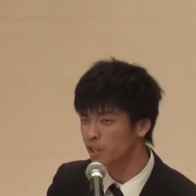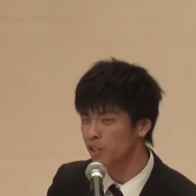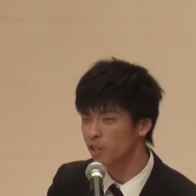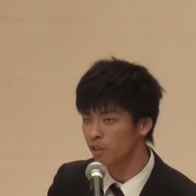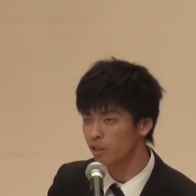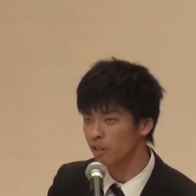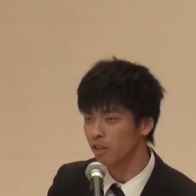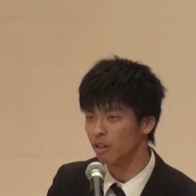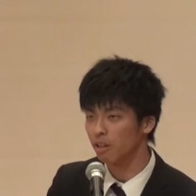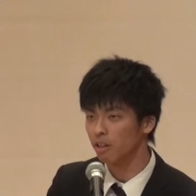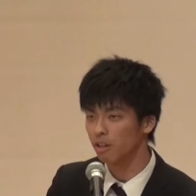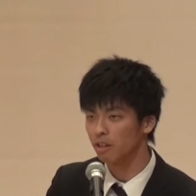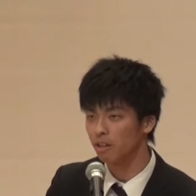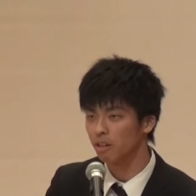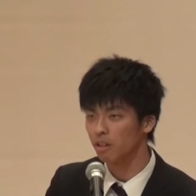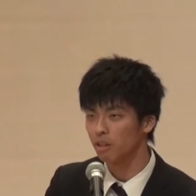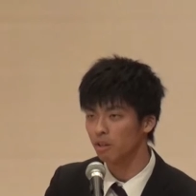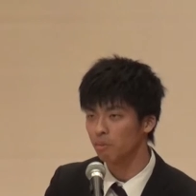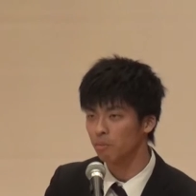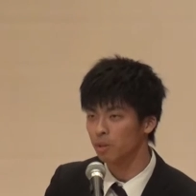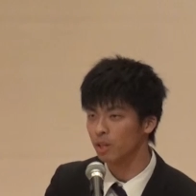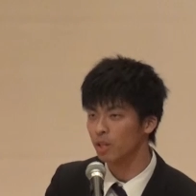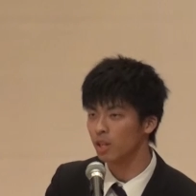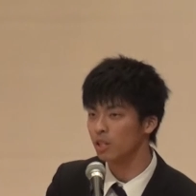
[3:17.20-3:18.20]
year
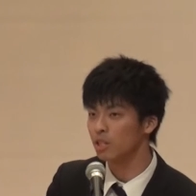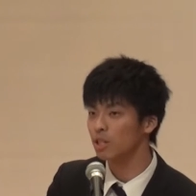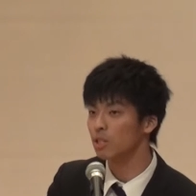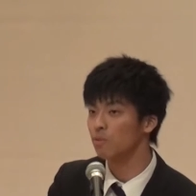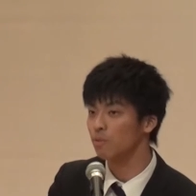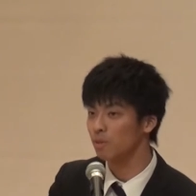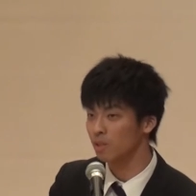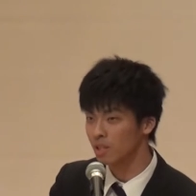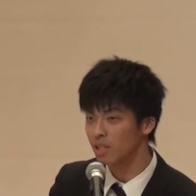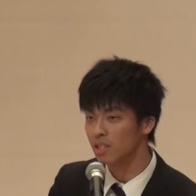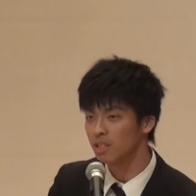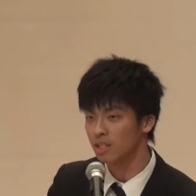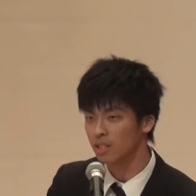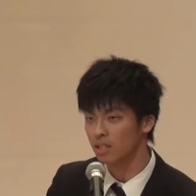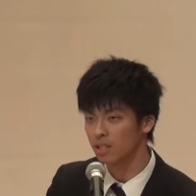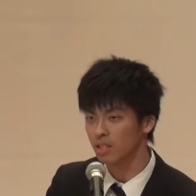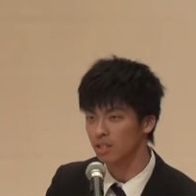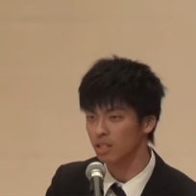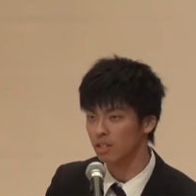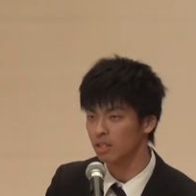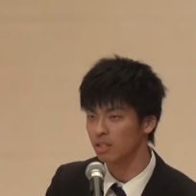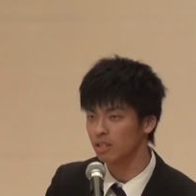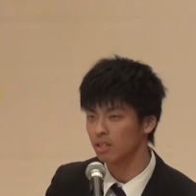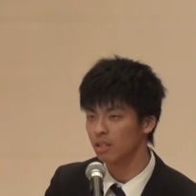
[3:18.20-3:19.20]
because of this
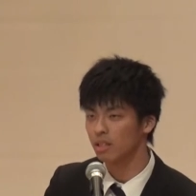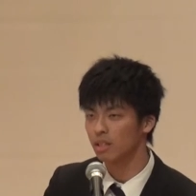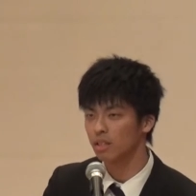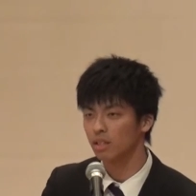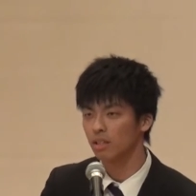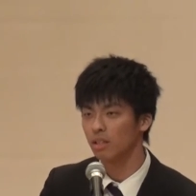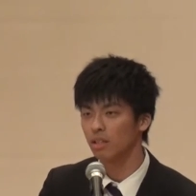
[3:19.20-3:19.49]
disease.